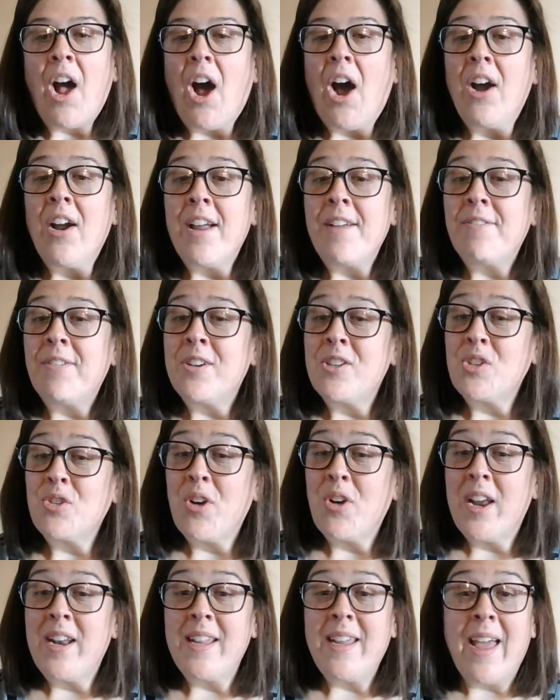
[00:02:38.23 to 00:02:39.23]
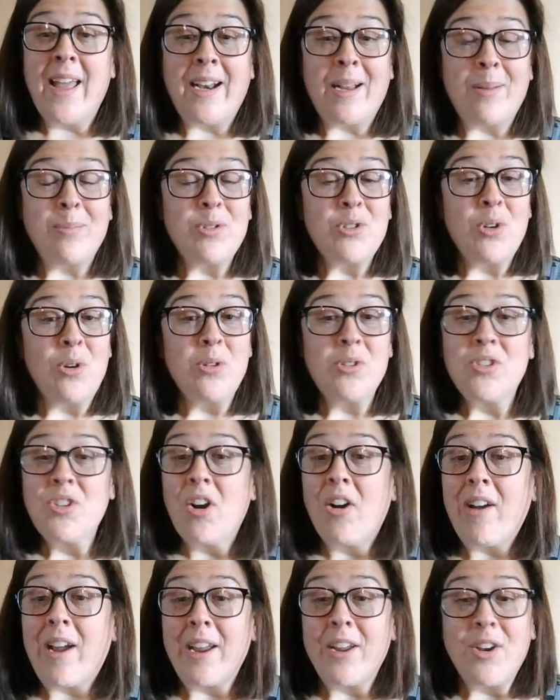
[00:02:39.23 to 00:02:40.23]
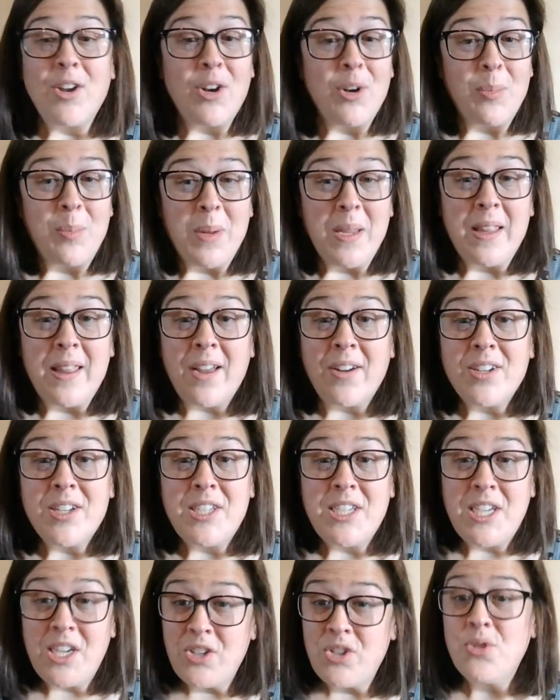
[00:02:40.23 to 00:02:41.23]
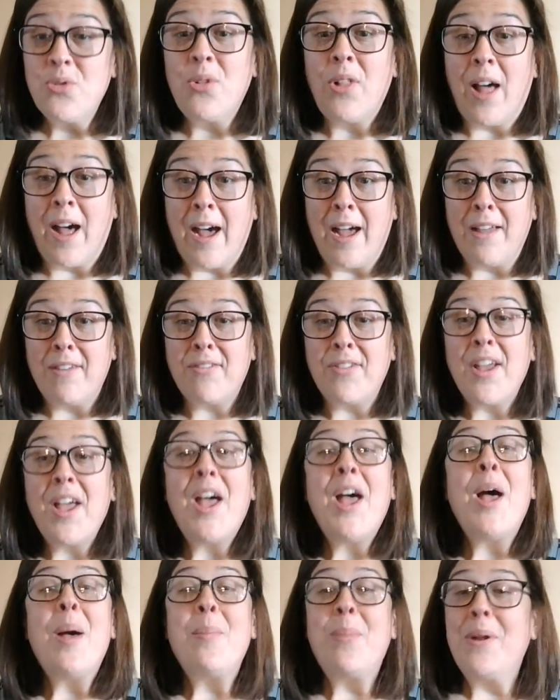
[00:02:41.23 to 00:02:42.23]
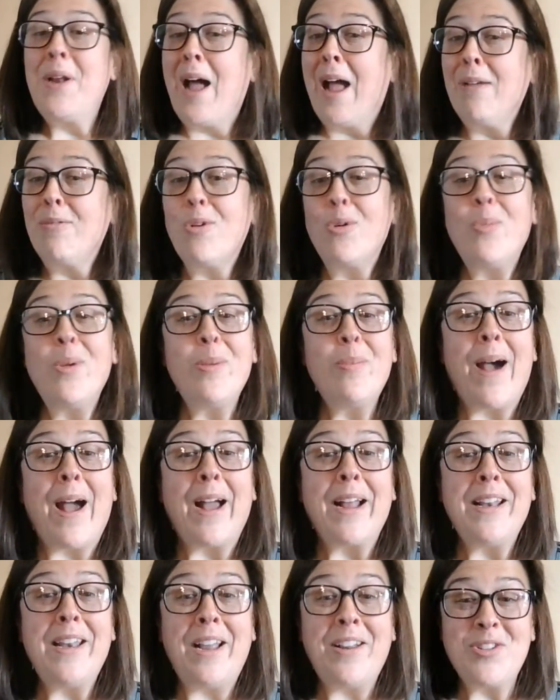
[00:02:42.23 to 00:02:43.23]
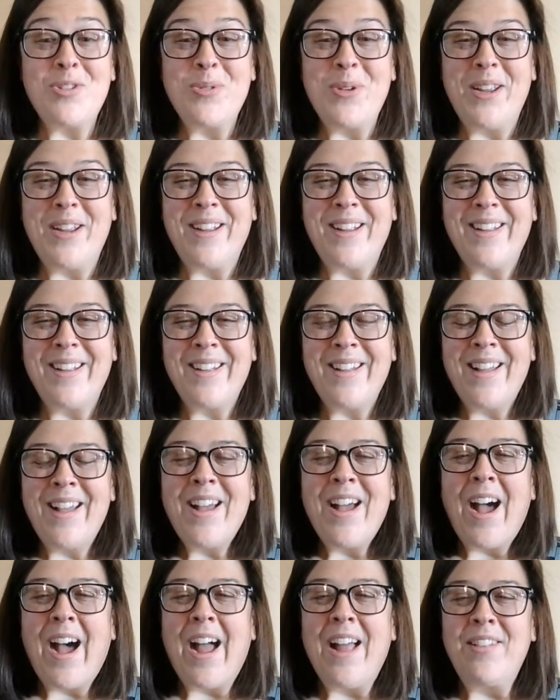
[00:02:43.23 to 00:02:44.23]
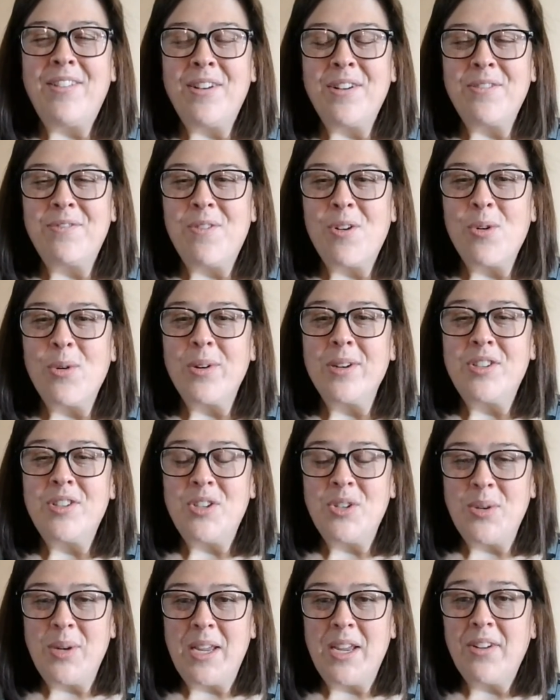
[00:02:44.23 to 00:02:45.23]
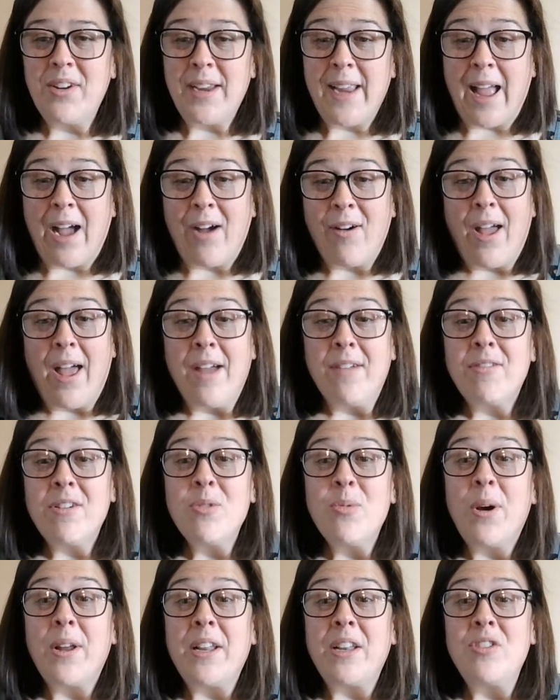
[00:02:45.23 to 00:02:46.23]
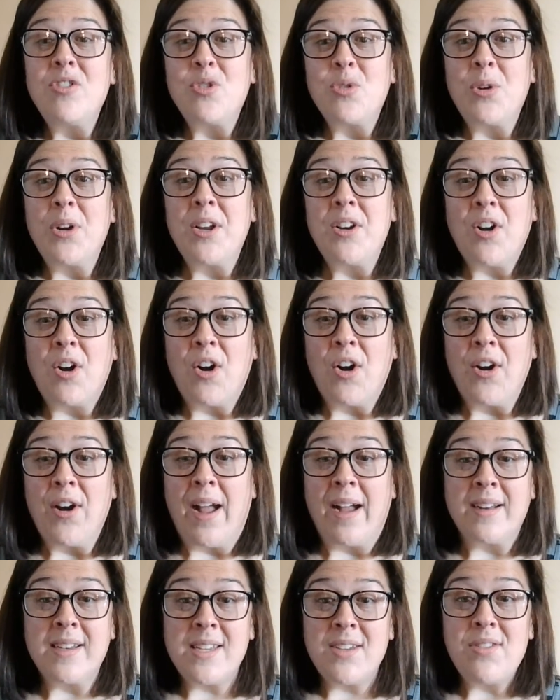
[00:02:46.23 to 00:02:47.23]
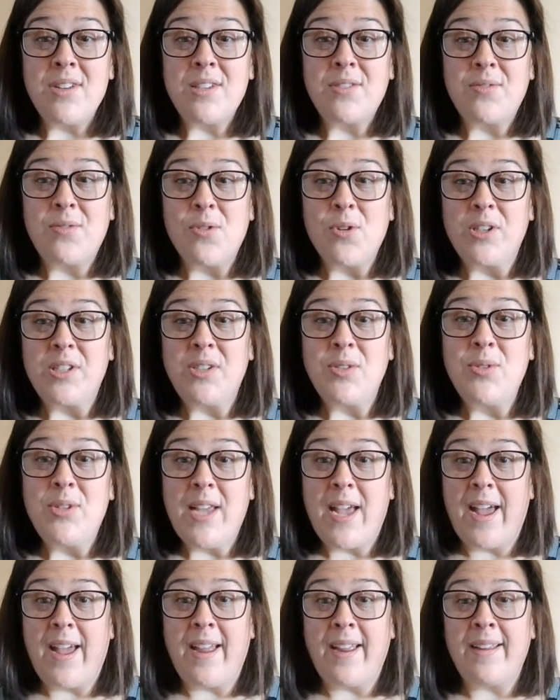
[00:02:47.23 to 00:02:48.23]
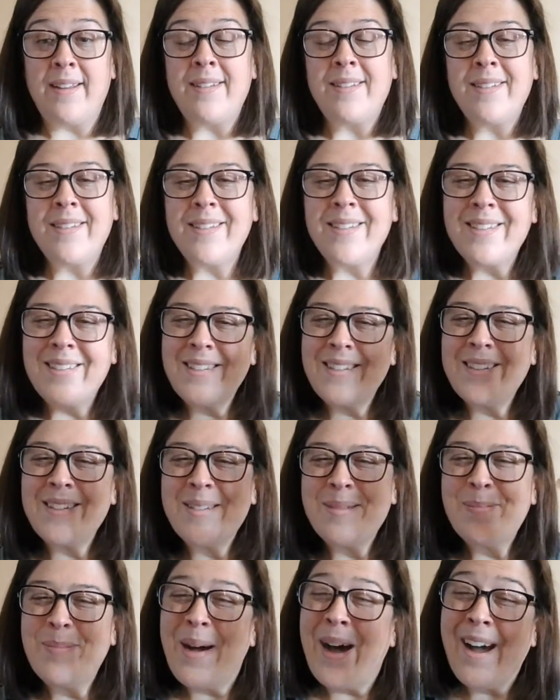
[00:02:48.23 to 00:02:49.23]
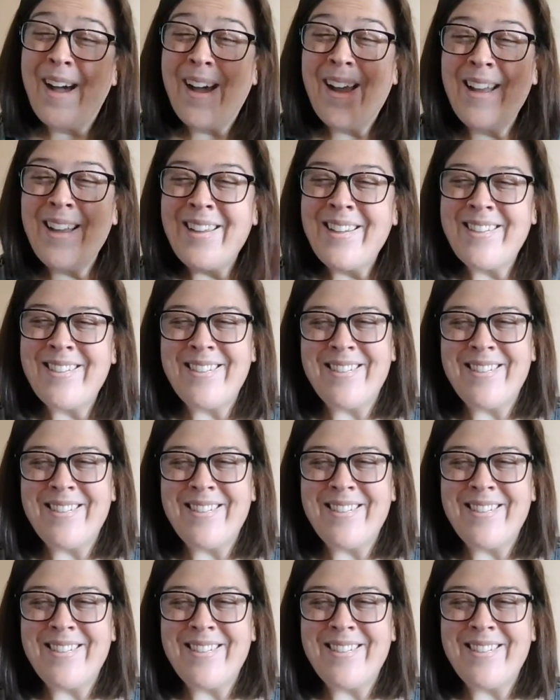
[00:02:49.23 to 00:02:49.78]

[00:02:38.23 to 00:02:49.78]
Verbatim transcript: All right, first grade, again, I'm so sorry I couldn't be there to teach you live, but I will be back next week. I look forward to hearing how everyone enjoyed our activities for today. Bye!